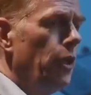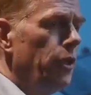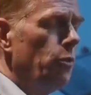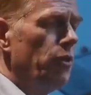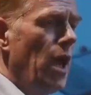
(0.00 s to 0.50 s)
that
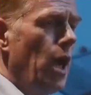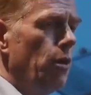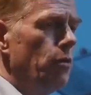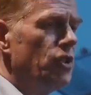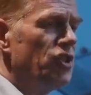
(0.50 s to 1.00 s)
they were
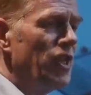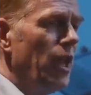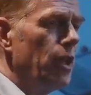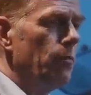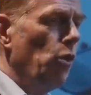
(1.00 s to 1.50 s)
now
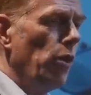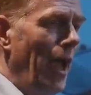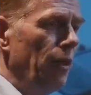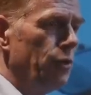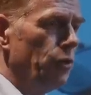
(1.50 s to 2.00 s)
selling more
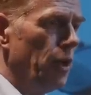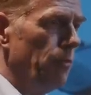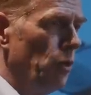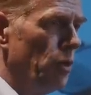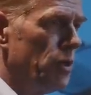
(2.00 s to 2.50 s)

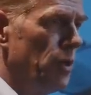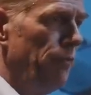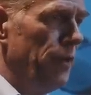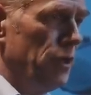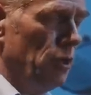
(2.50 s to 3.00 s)
electronic books
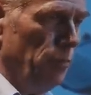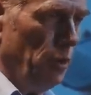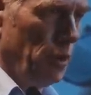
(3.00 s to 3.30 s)
than physical